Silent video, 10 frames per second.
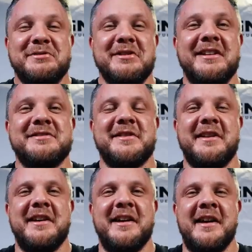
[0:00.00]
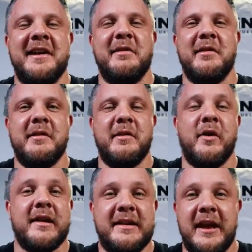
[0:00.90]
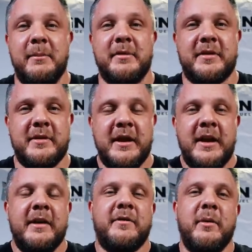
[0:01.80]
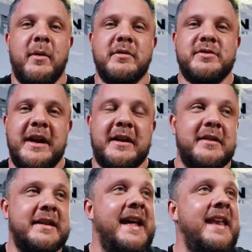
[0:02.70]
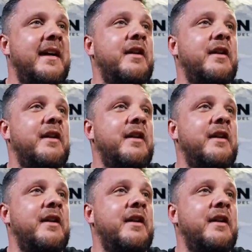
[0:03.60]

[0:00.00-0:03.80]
So that's the log attempt for the world record done.